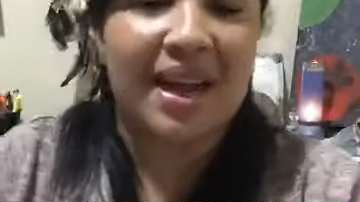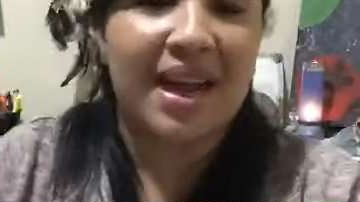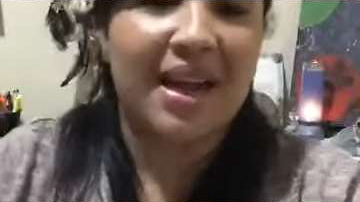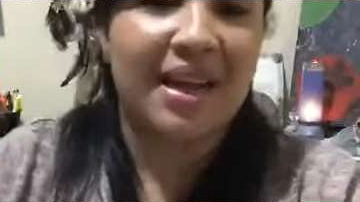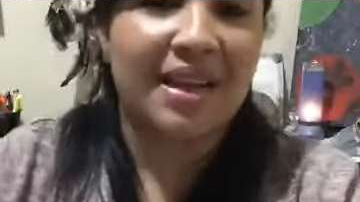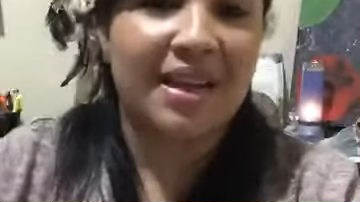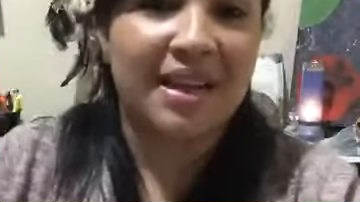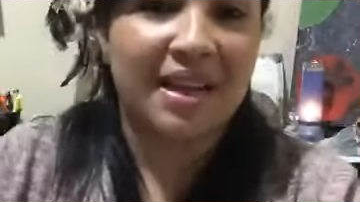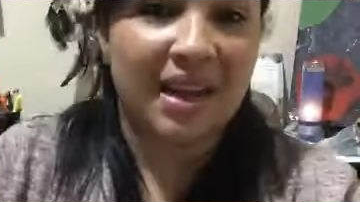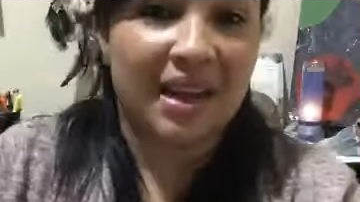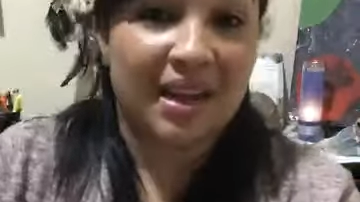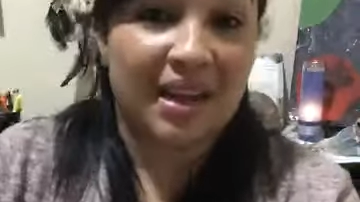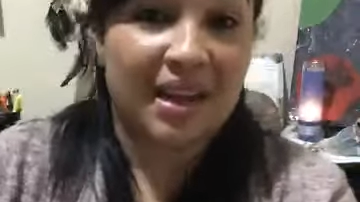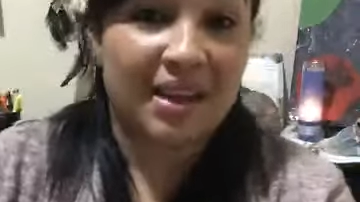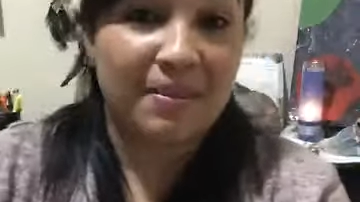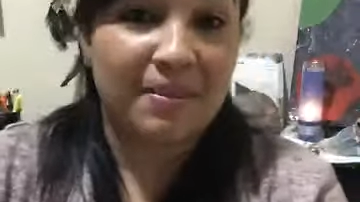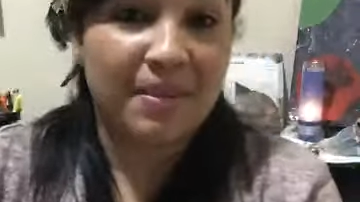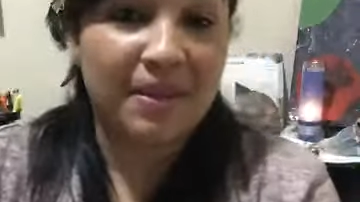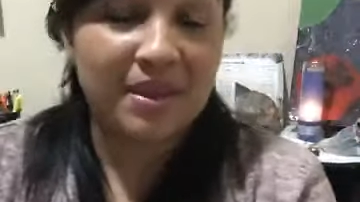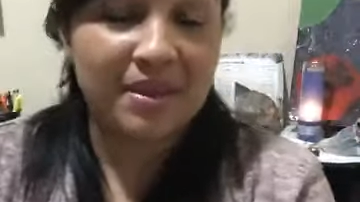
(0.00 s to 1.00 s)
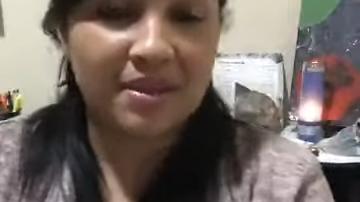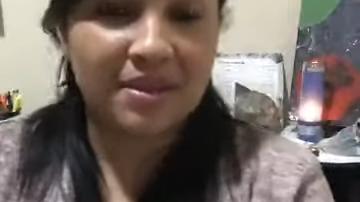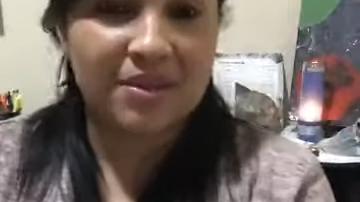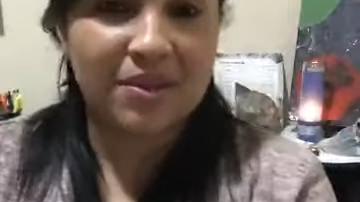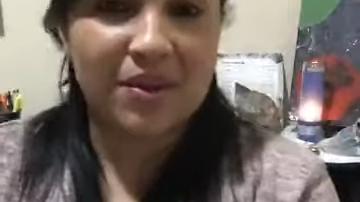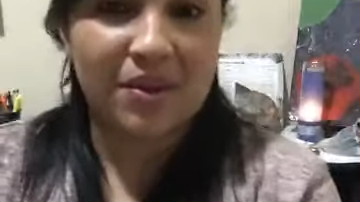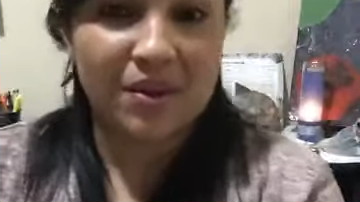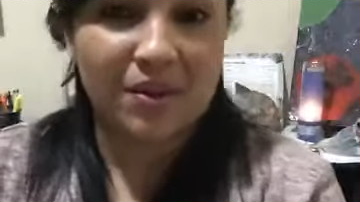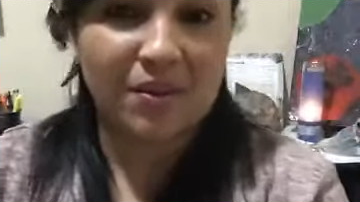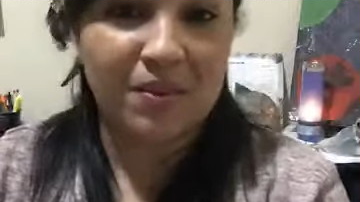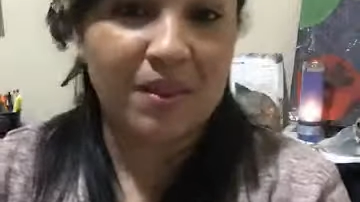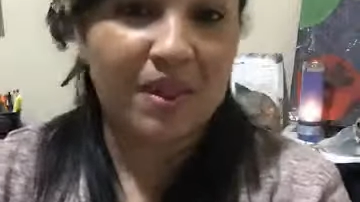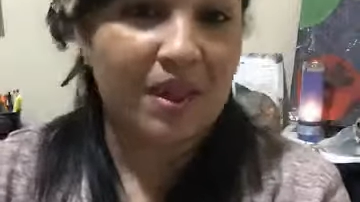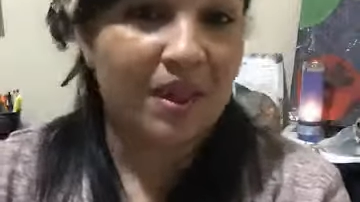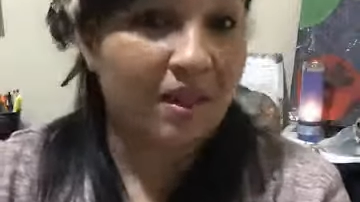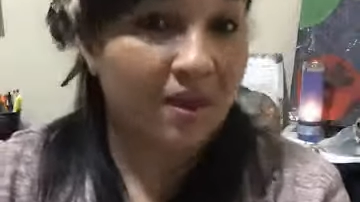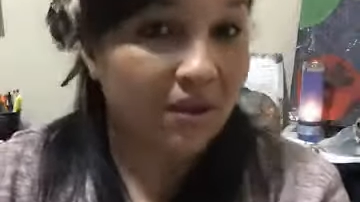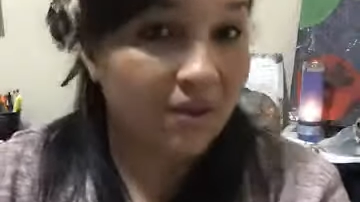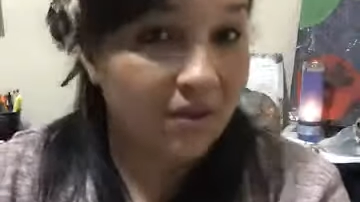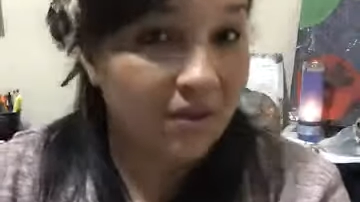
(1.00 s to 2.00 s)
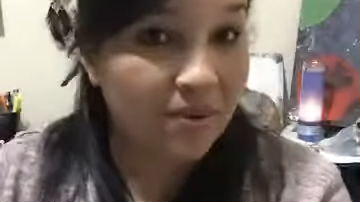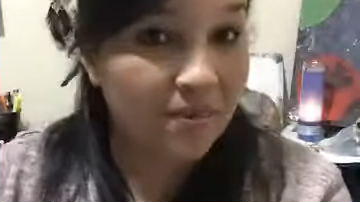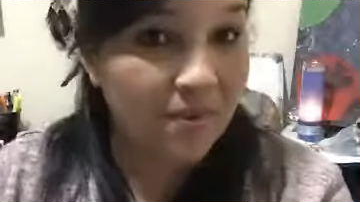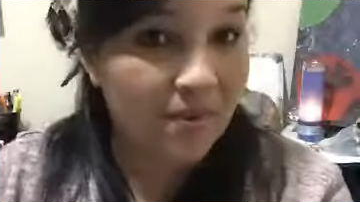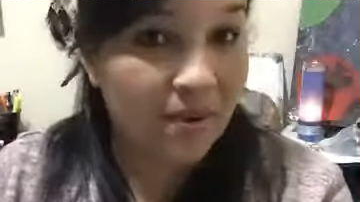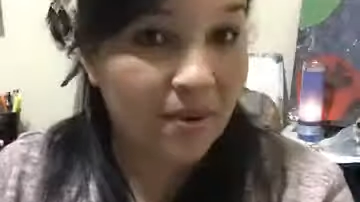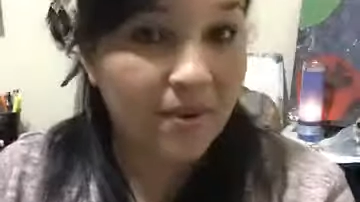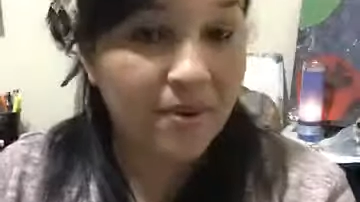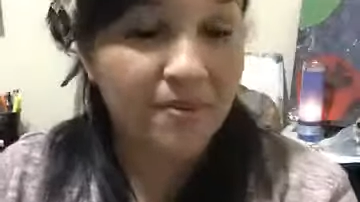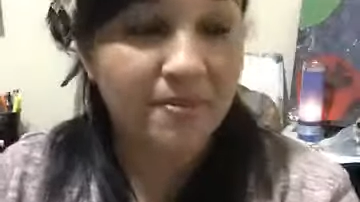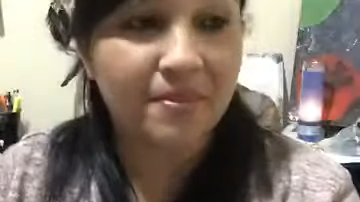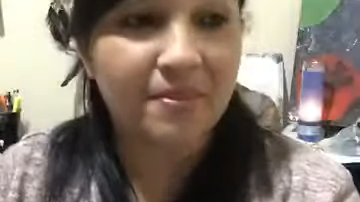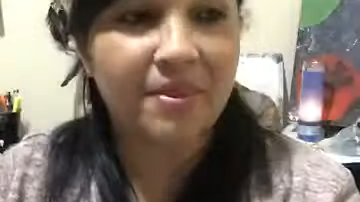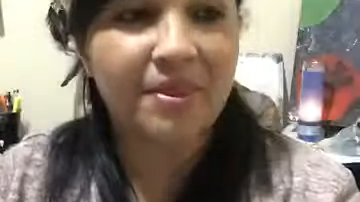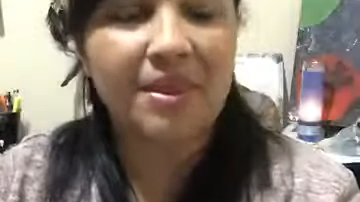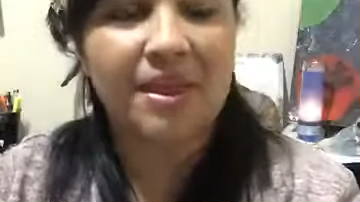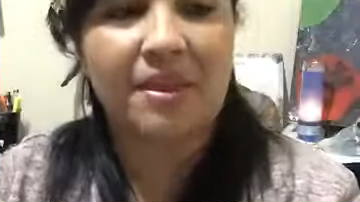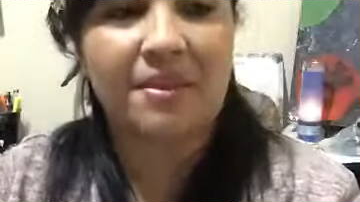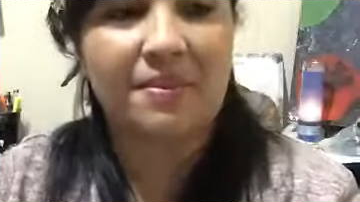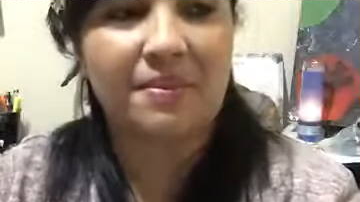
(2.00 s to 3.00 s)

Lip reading: I've been talking with a lot of moms,